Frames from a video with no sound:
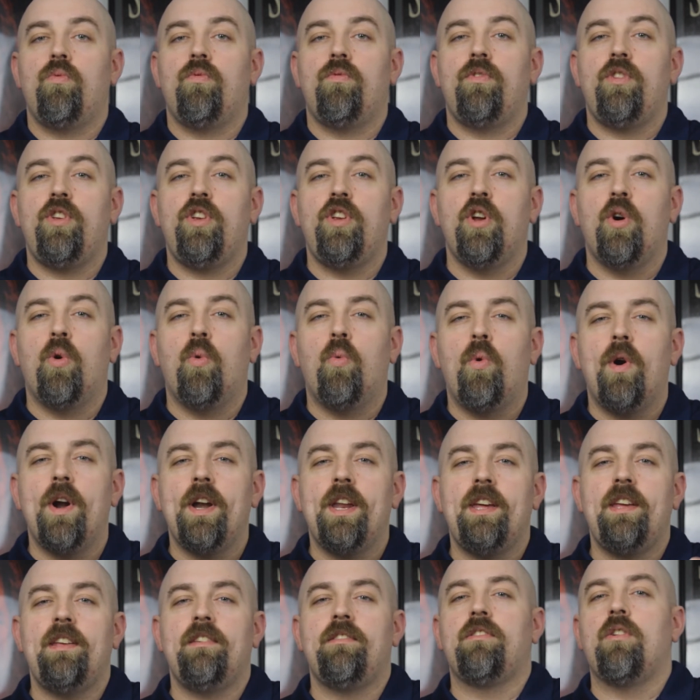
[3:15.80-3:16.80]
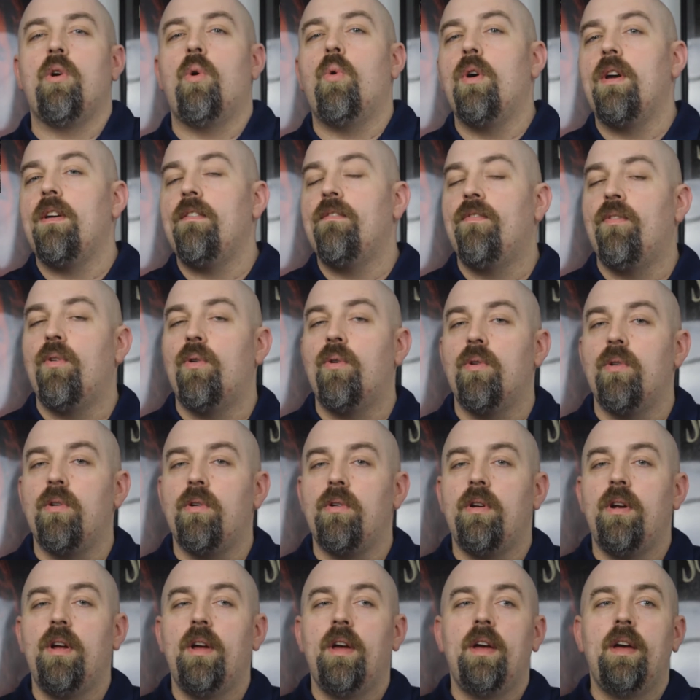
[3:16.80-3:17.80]
you know what he's going
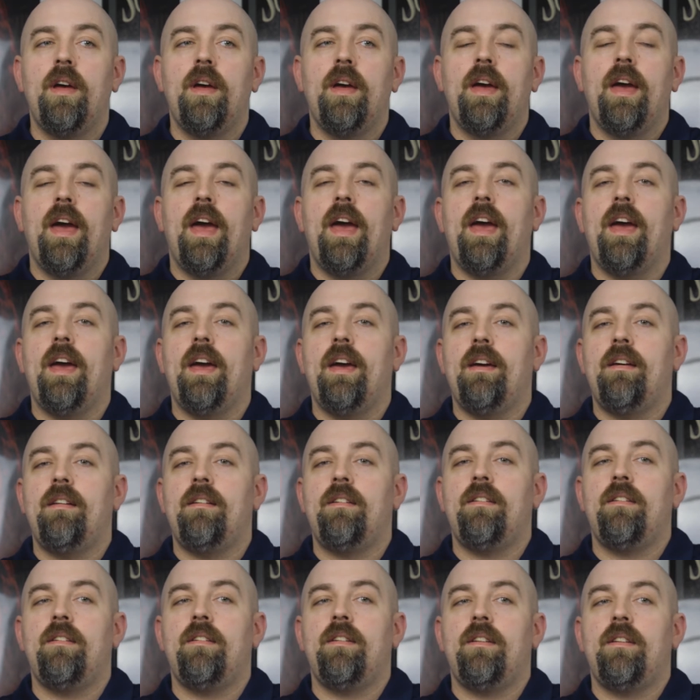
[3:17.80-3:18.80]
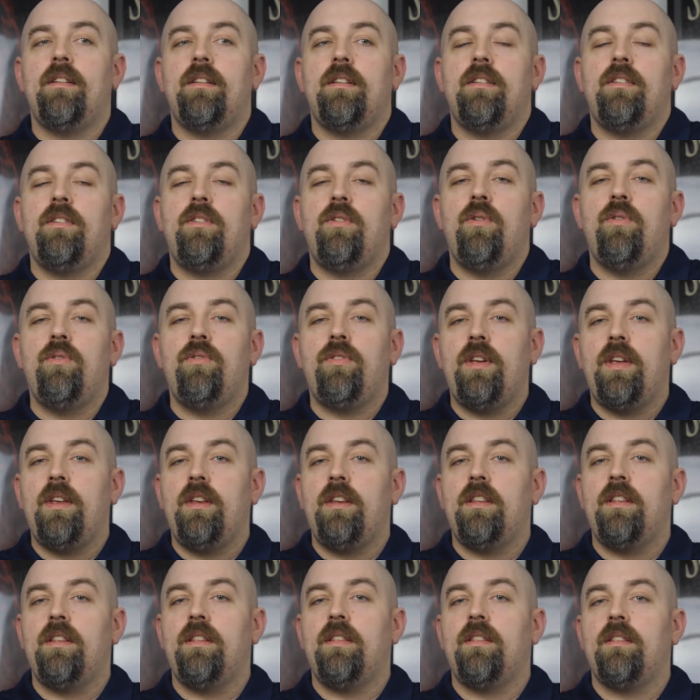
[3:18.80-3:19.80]
for and
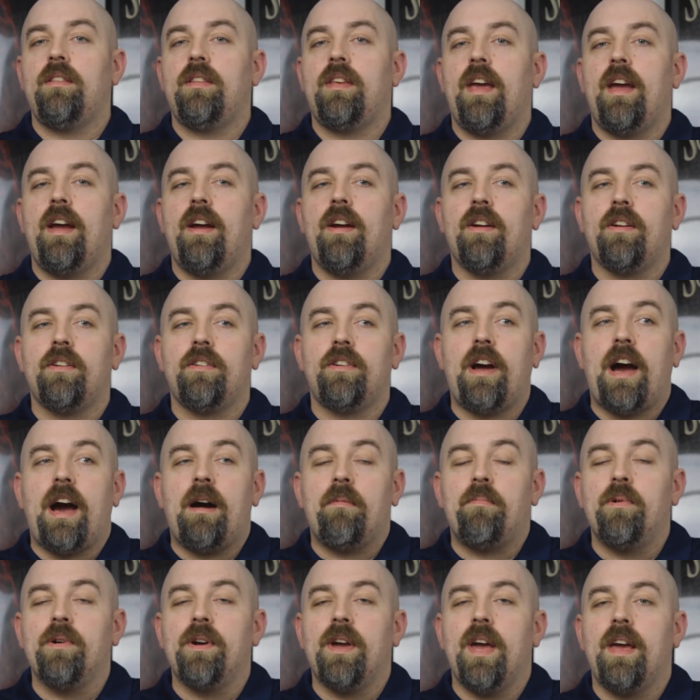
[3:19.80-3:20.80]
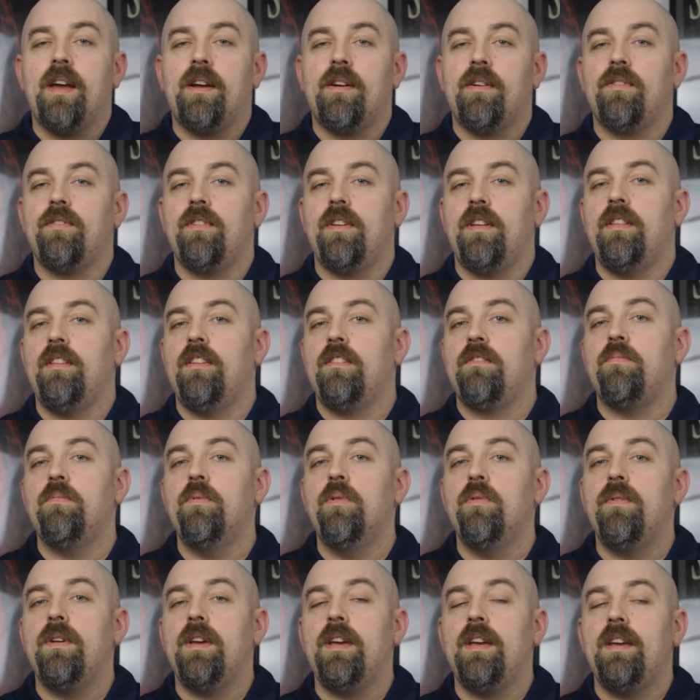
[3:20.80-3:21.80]
using care doppelgangers in this
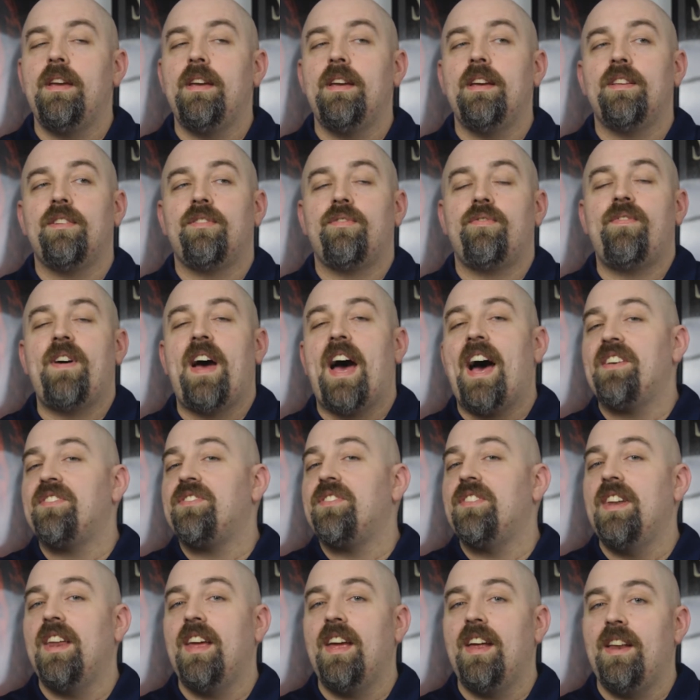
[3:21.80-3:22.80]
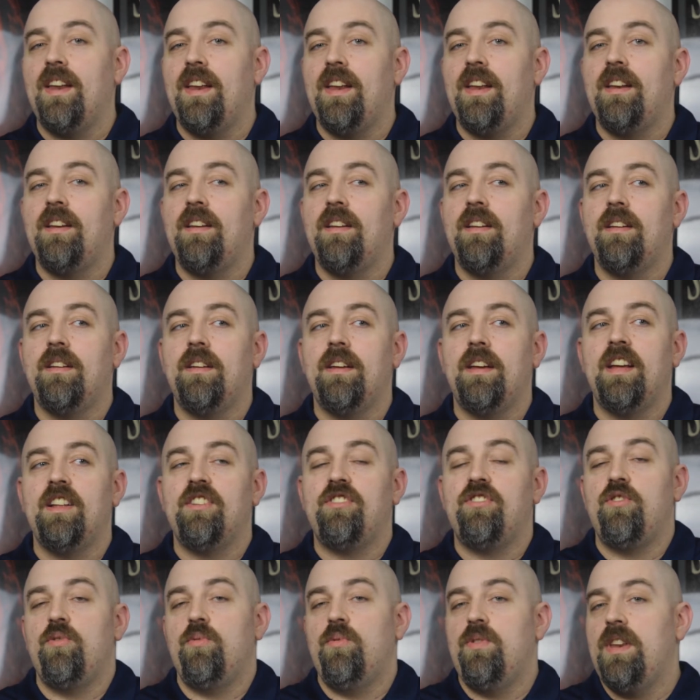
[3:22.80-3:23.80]
movie is fascinating
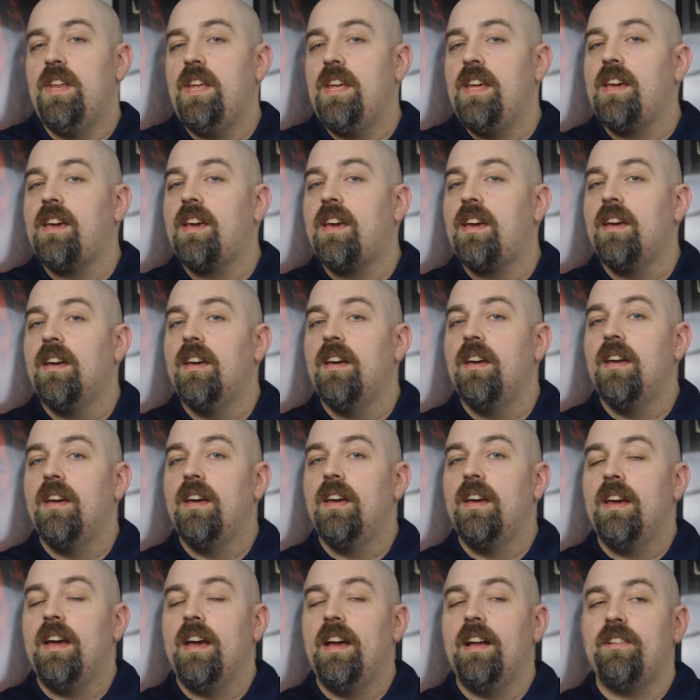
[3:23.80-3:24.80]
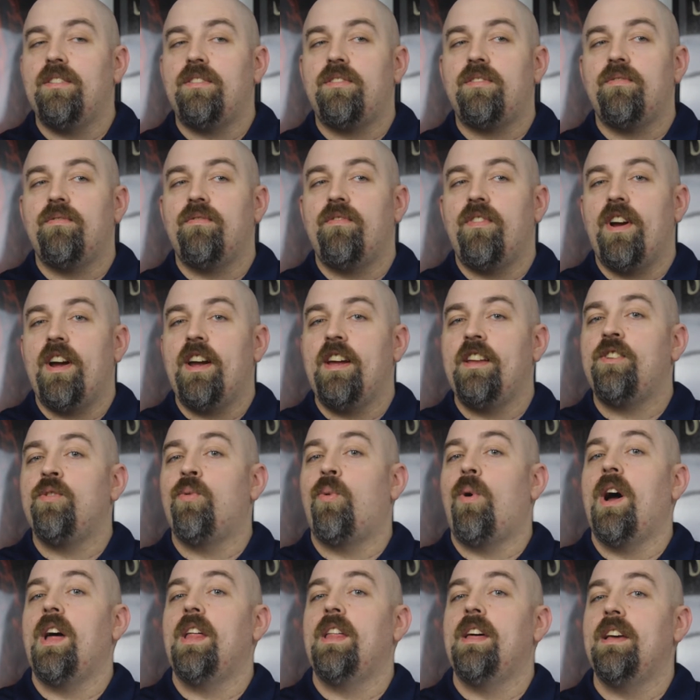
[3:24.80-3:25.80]
it's unique it's very
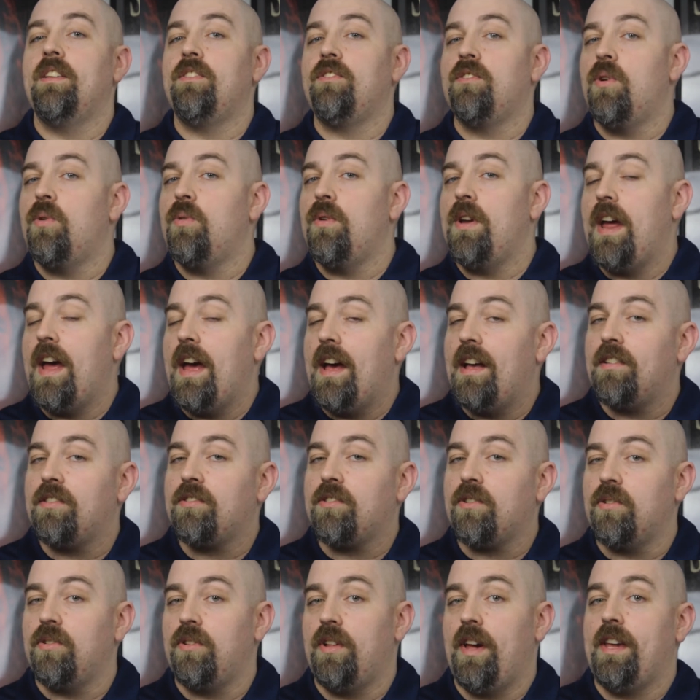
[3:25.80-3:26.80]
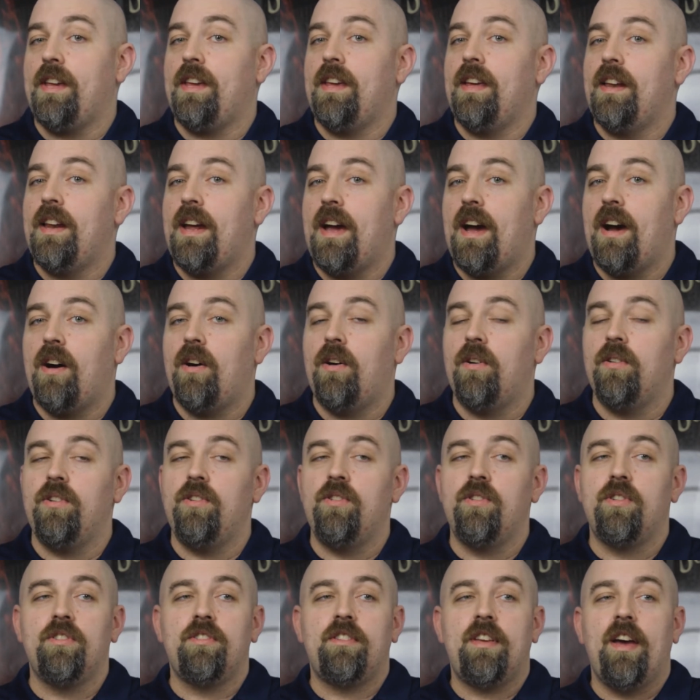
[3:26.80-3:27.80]
twilight zone-esque like get out
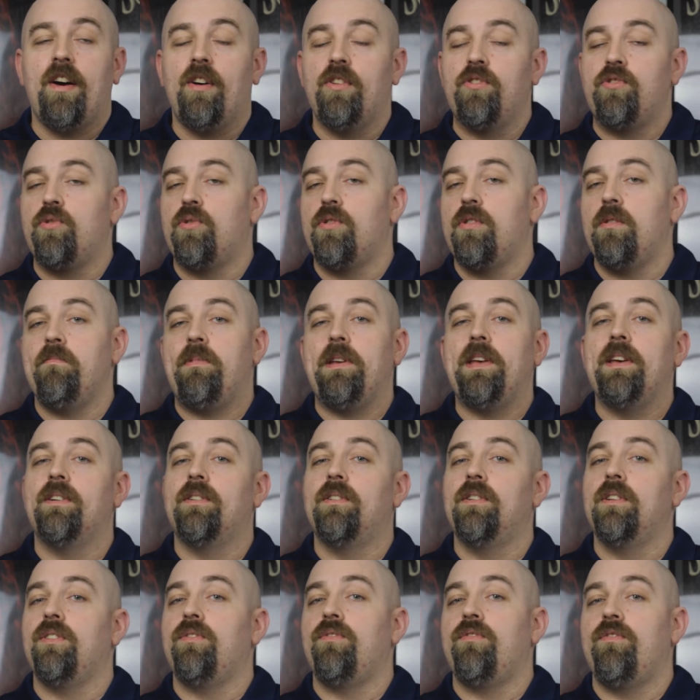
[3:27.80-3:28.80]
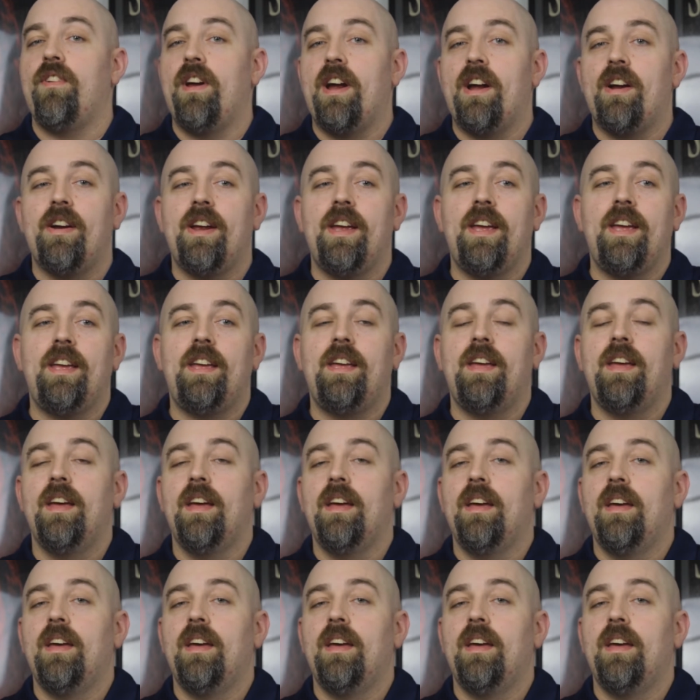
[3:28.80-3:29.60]
you can tell jordan peele is very